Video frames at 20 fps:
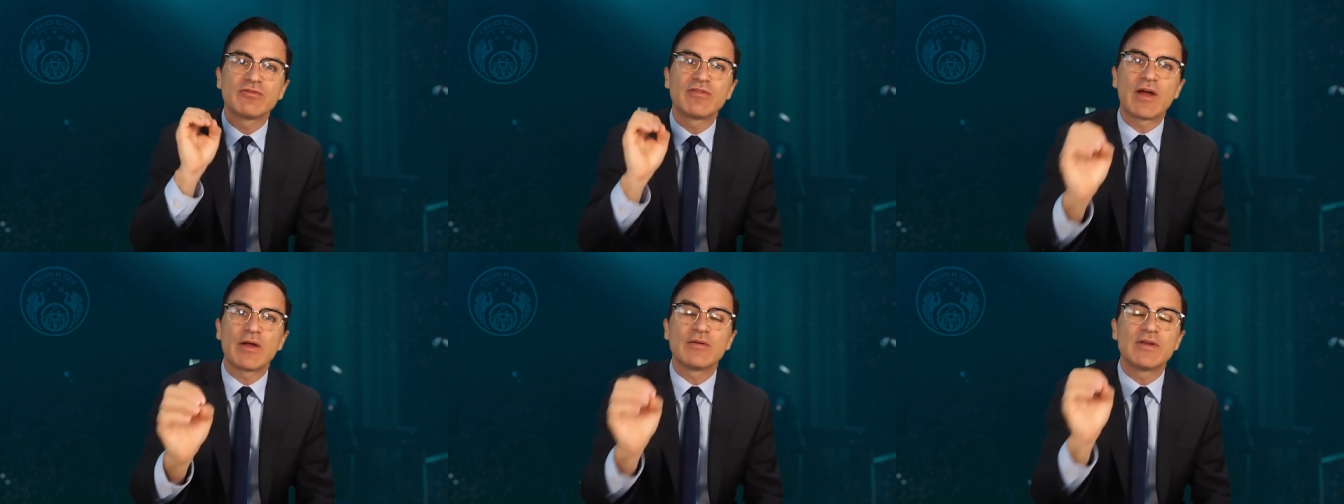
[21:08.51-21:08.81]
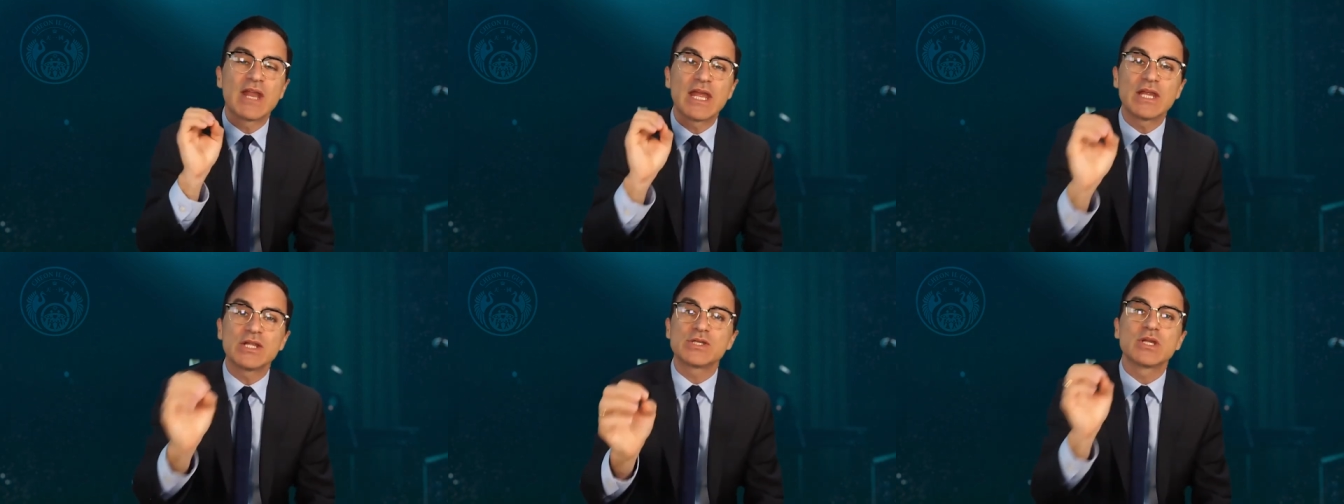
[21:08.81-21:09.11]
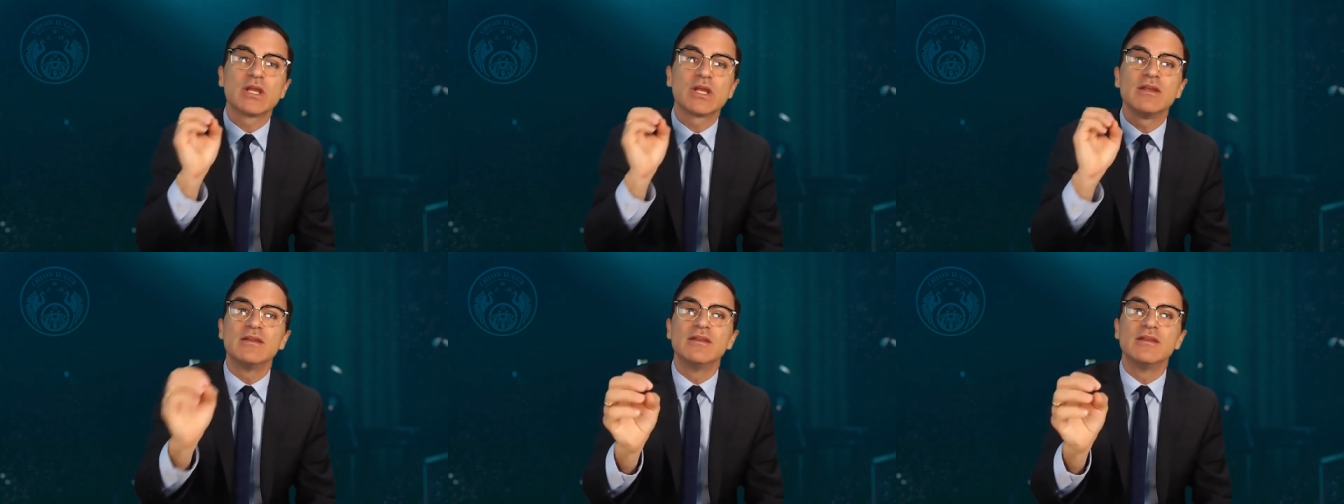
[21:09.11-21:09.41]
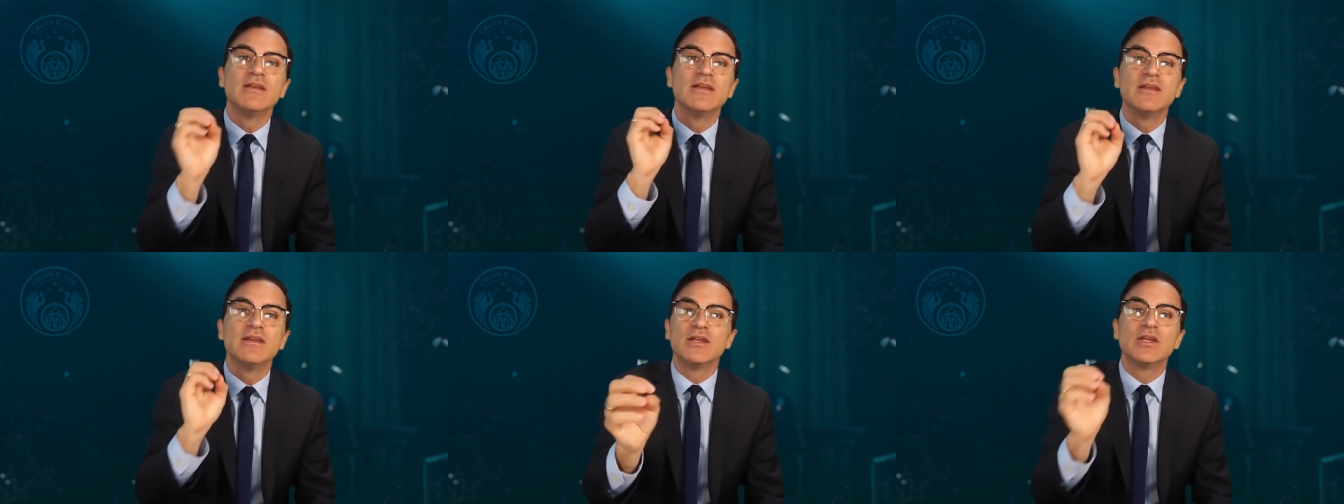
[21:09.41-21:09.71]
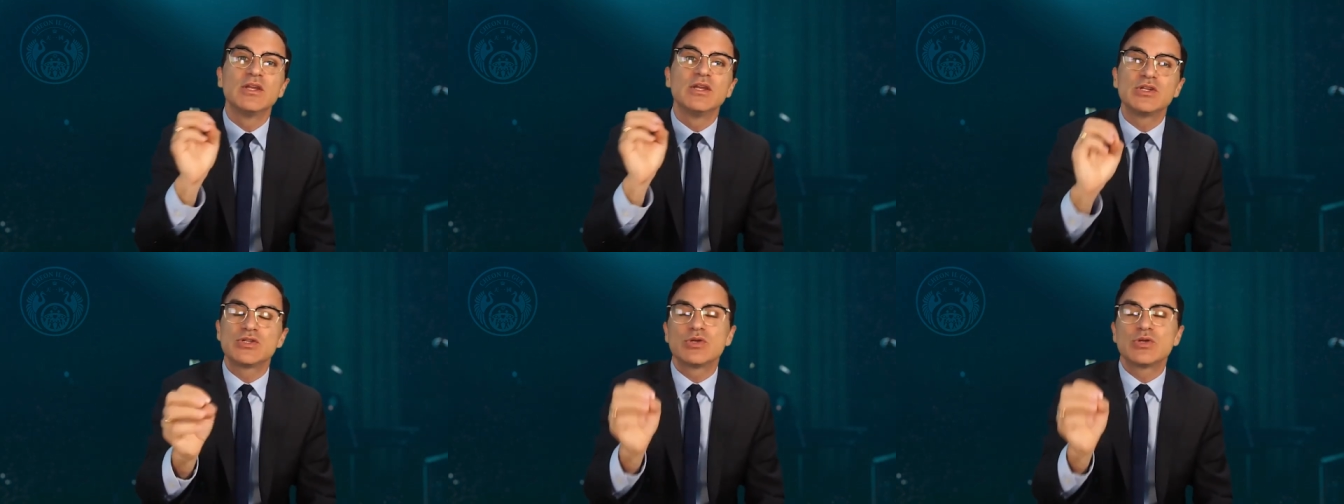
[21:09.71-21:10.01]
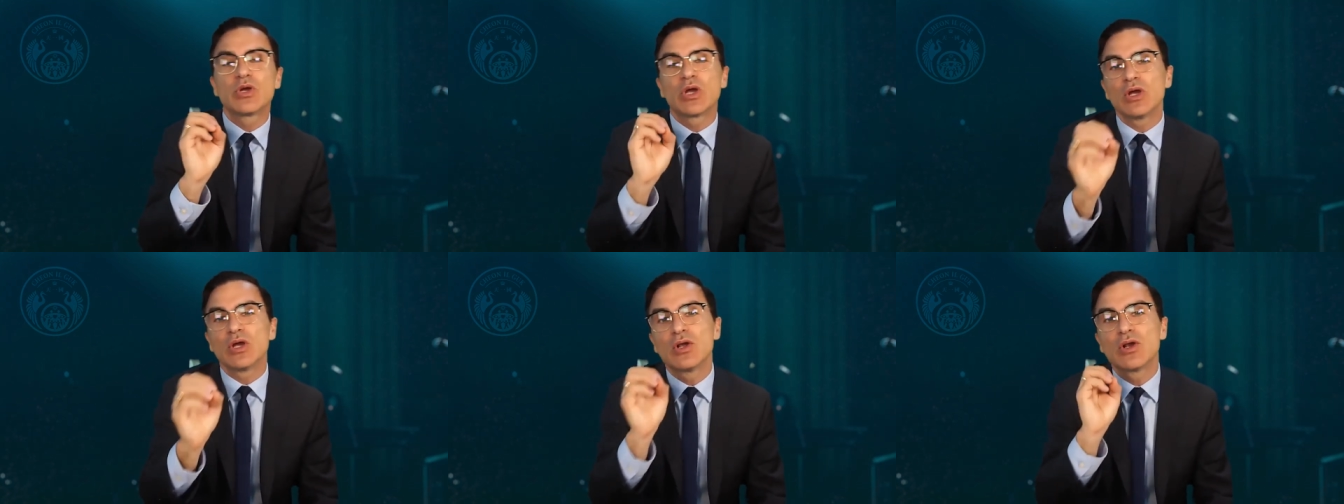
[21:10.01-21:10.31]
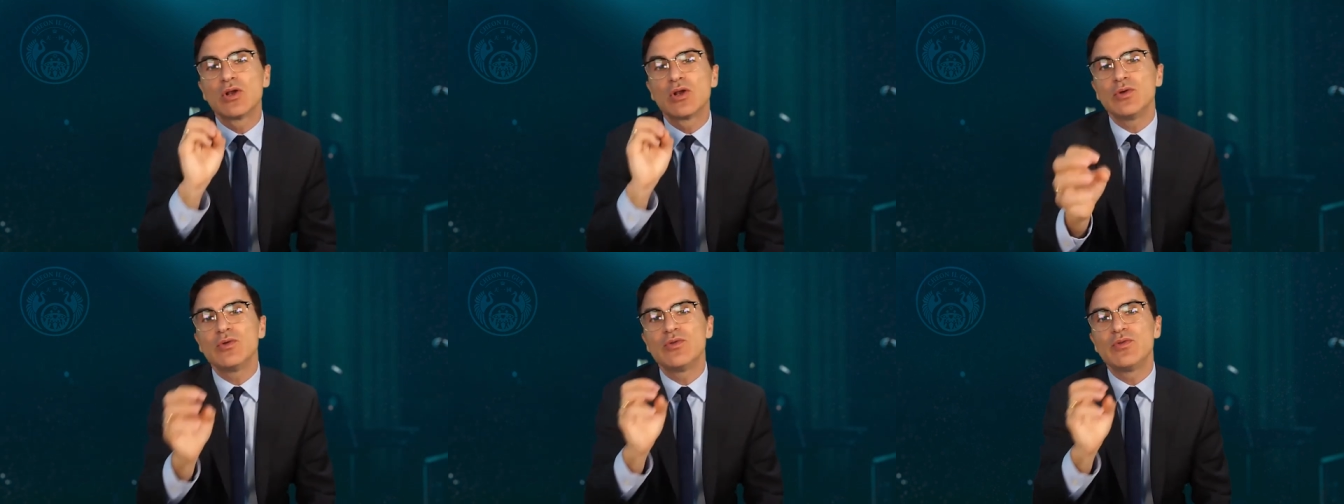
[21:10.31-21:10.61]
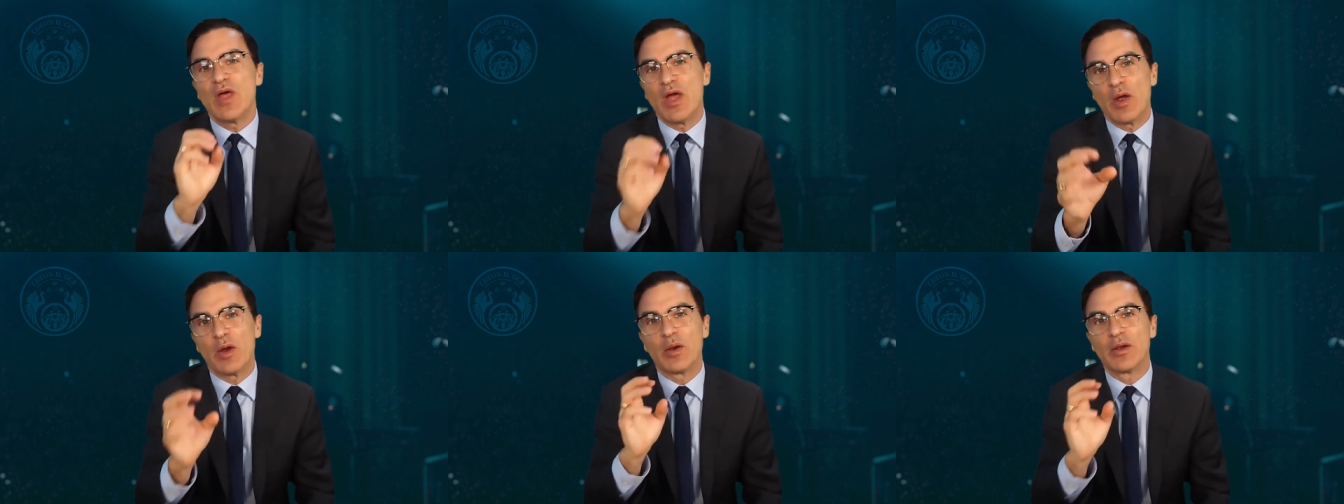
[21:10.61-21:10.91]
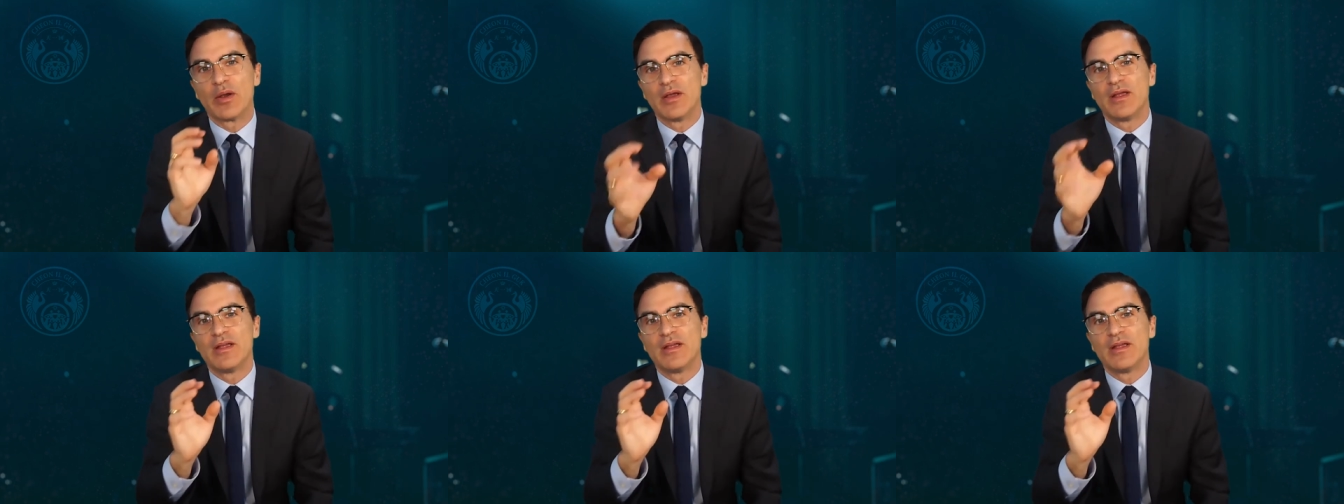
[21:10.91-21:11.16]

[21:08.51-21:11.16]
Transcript: foundation to conclude there.